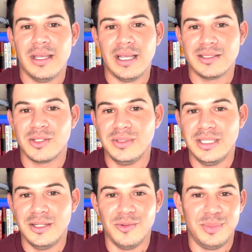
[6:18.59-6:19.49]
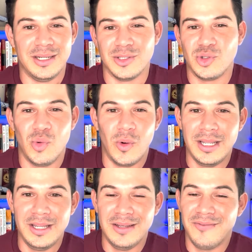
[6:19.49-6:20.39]
Escondido being a
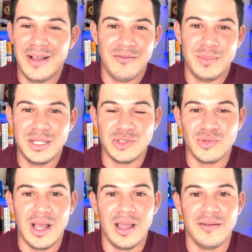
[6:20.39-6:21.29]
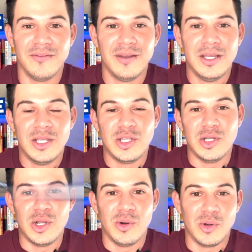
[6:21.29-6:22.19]
25-minute drive, you
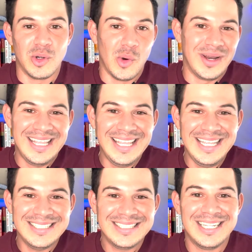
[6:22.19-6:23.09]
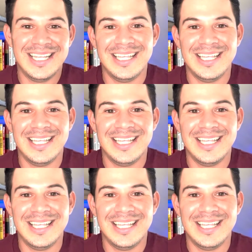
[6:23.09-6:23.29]
know, going east,